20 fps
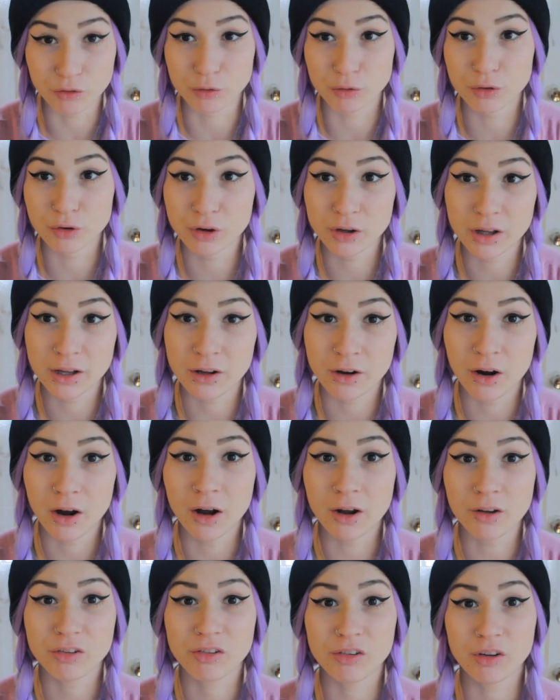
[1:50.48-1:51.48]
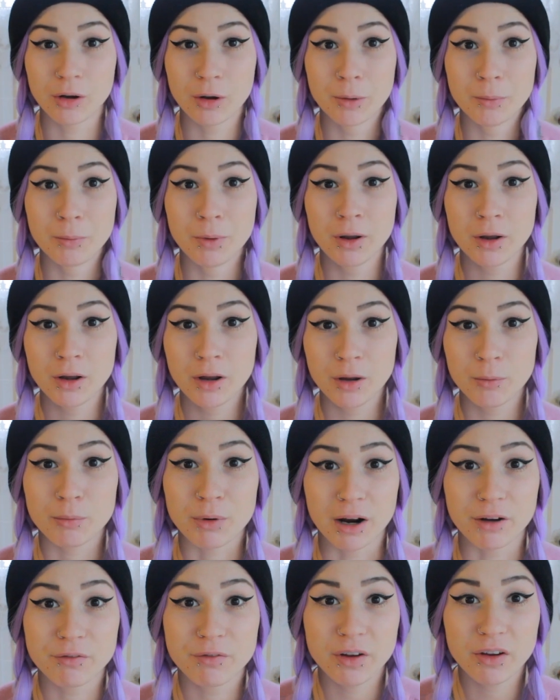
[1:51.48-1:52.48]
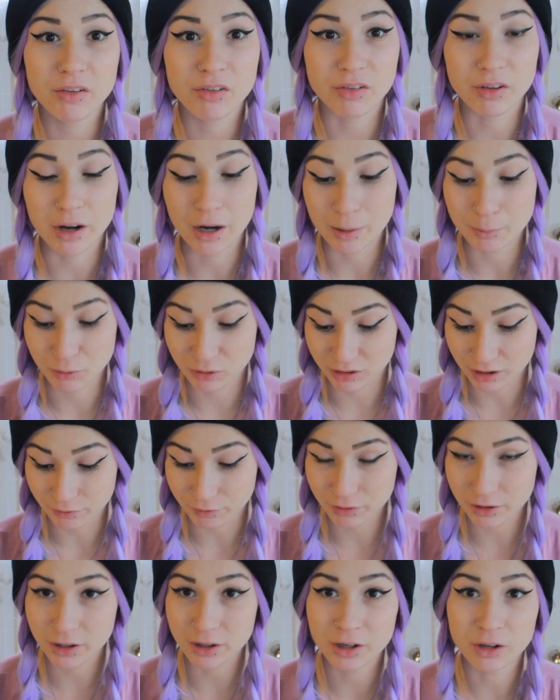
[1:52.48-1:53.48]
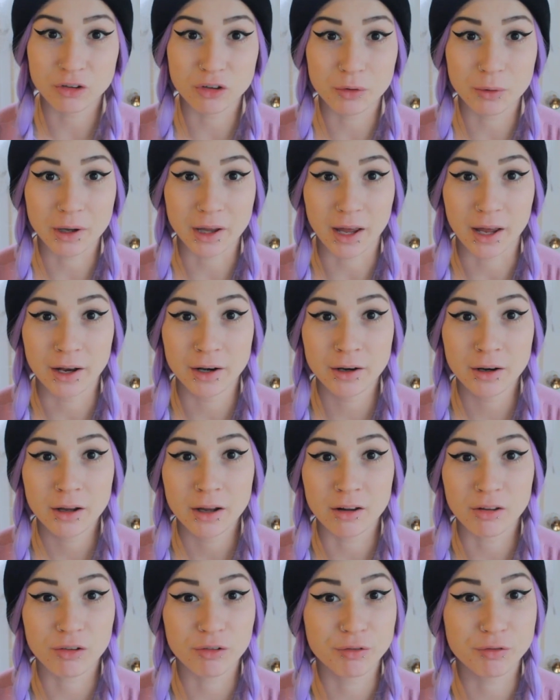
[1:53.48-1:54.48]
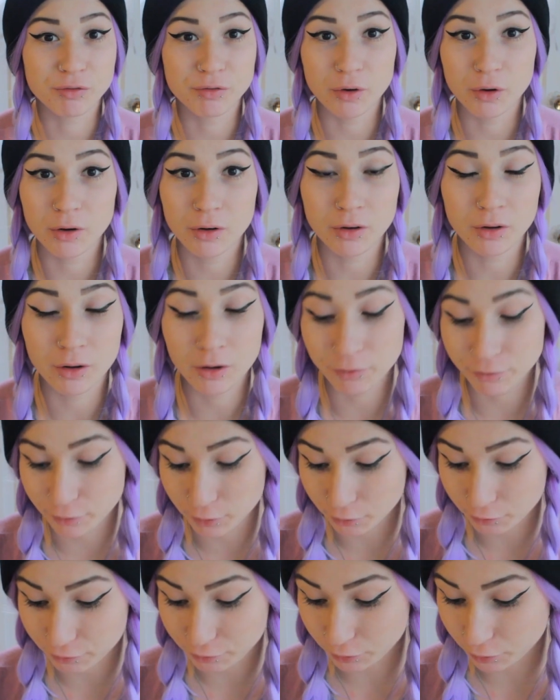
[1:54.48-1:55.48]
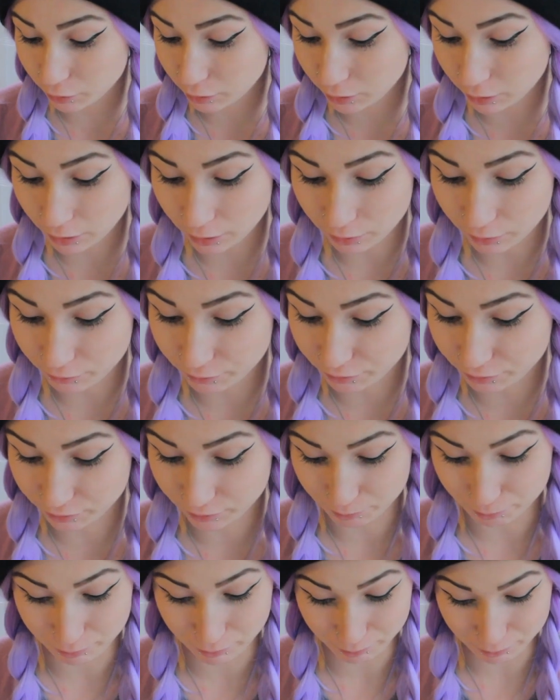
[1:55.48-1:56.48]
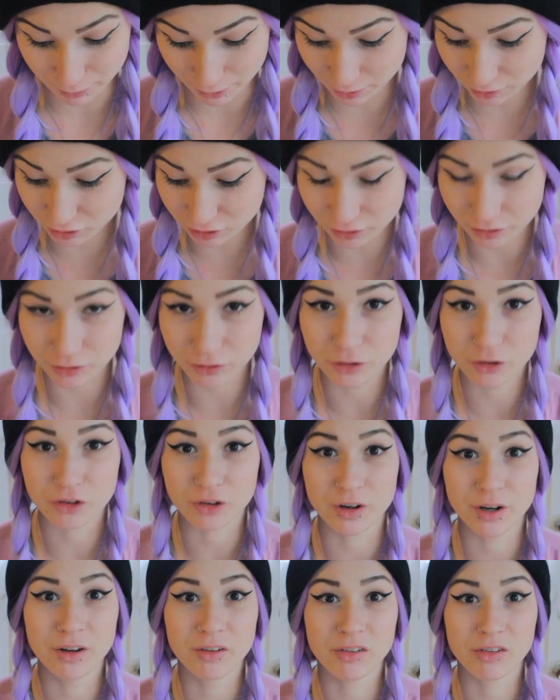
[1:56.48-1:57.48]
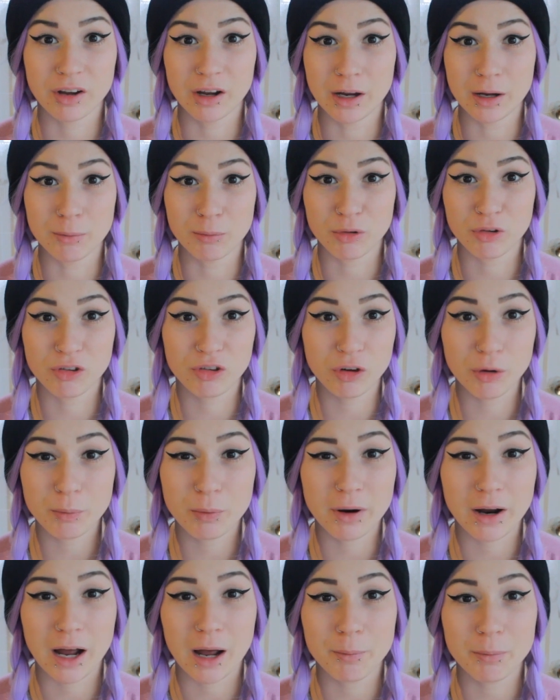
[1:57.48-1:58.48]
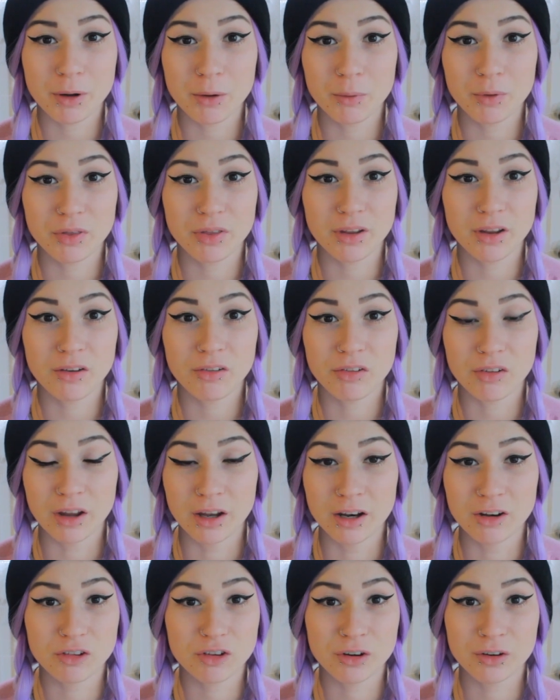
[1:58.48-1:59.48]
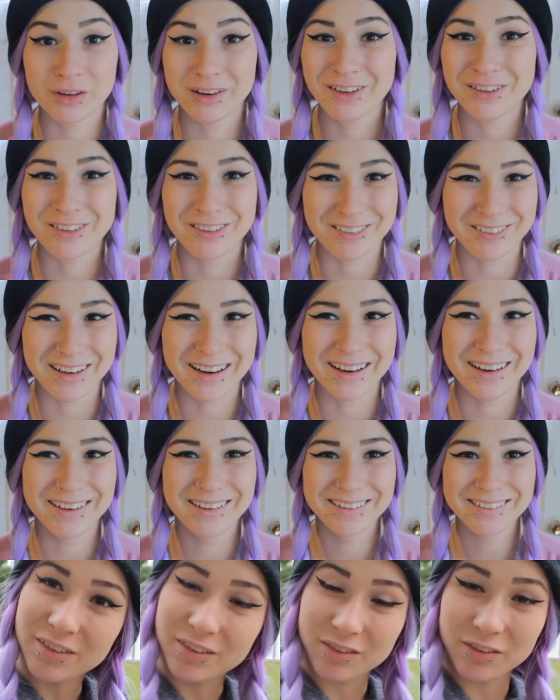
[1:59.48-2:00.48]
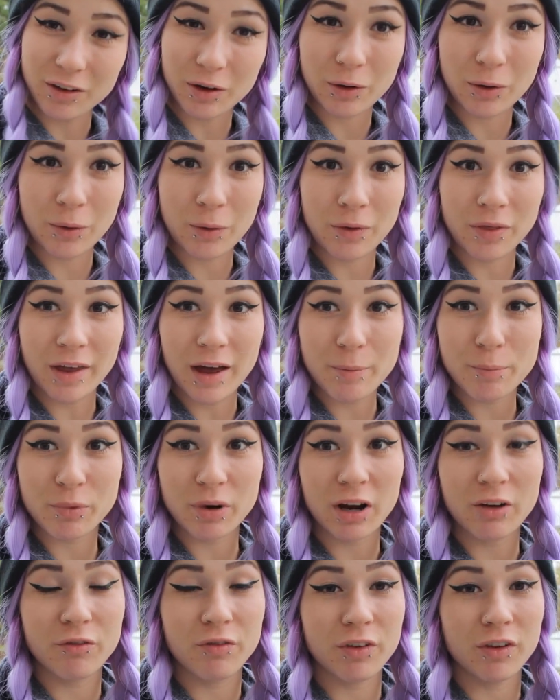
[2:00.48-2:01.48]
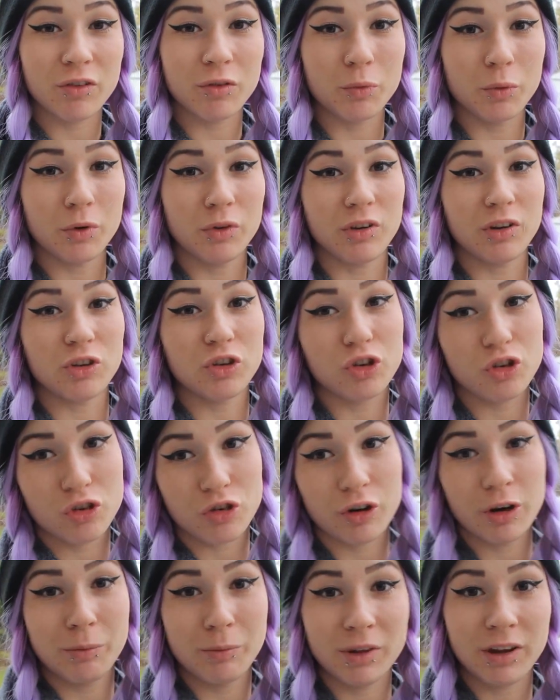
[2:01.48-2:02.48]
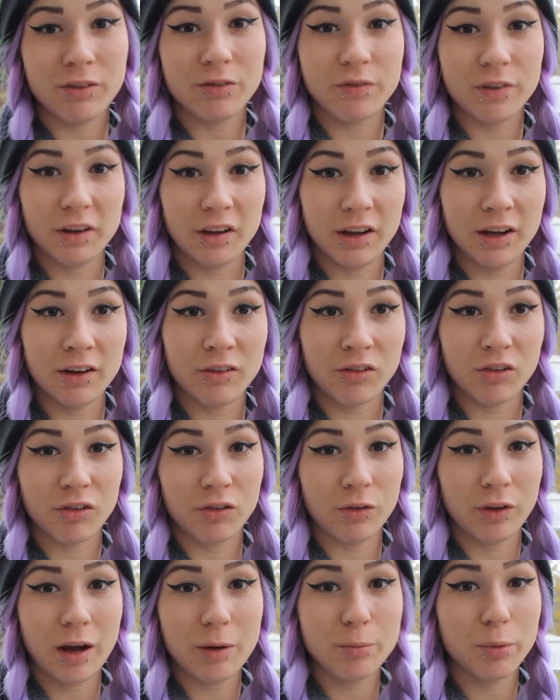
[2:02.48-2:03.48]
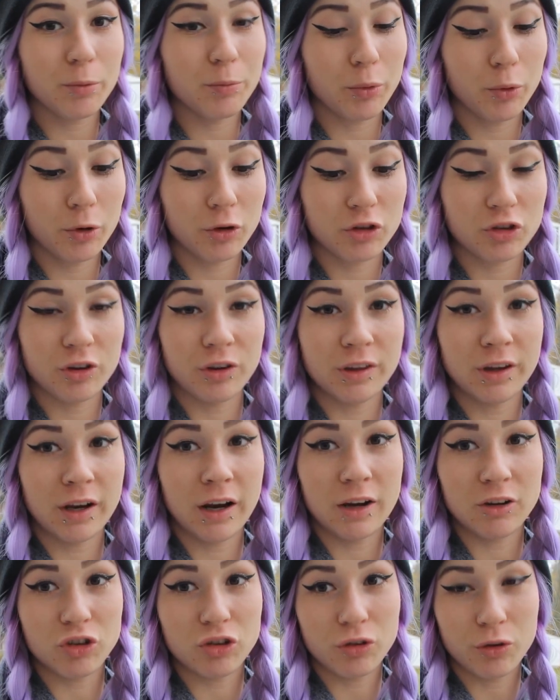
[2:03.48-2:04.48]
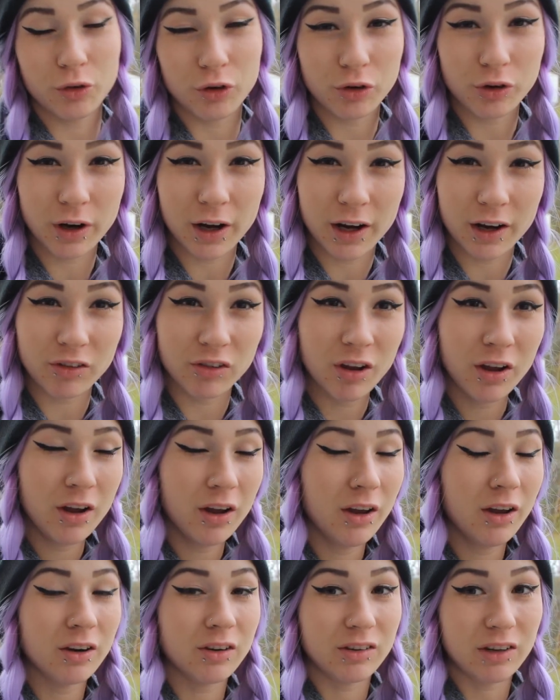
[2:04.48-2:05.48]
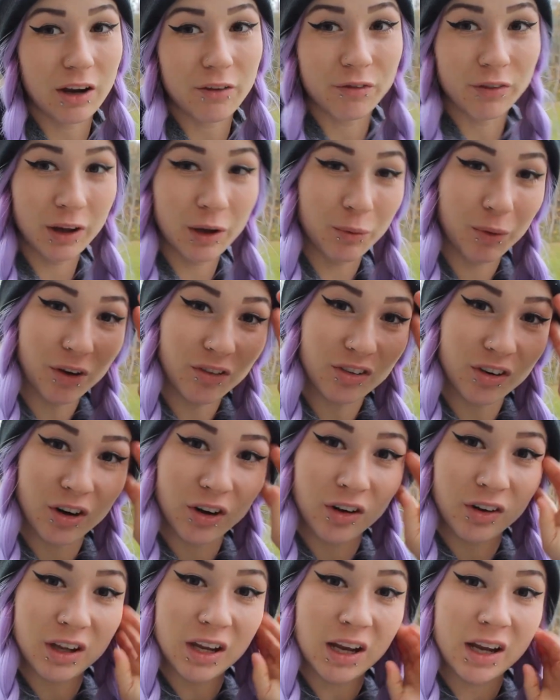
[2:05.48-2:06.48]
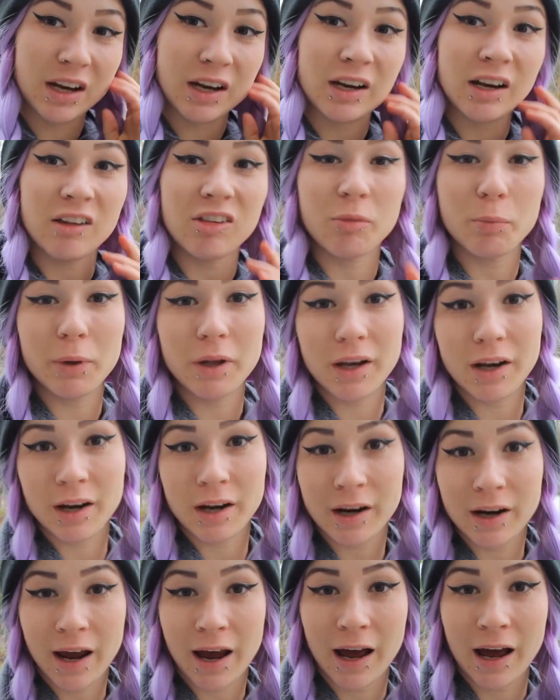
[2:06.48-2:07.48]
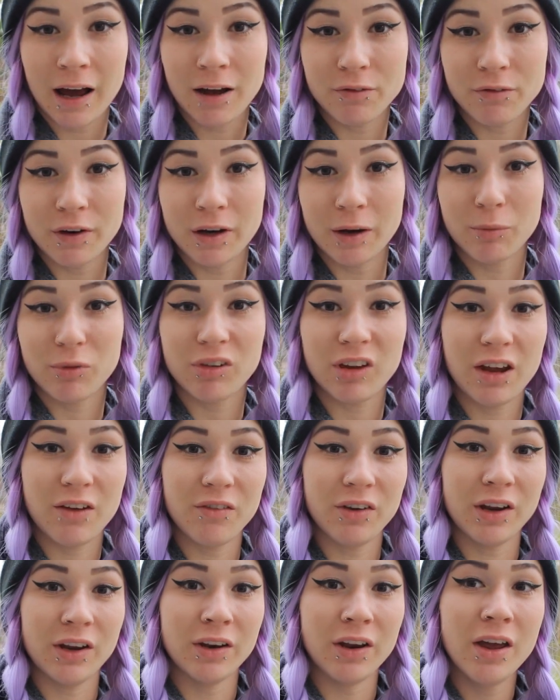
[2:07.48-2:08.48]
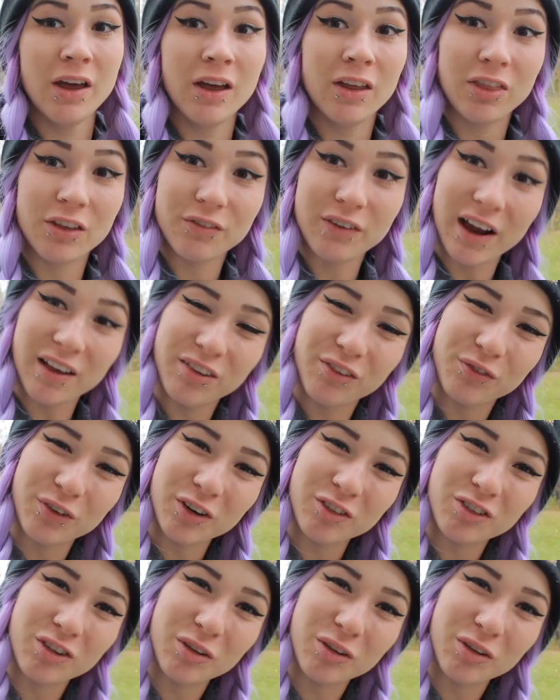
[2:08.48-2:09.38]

a really awesome breakfast that I'm definitely gonna do again. It's full of a bunch of nutrients. I am super happy with this and it turned out great. So that breakfast was extremely filling, so that proportion that I showed you guys definitely wasn't all eating. I split it in half and I'm saving the rest for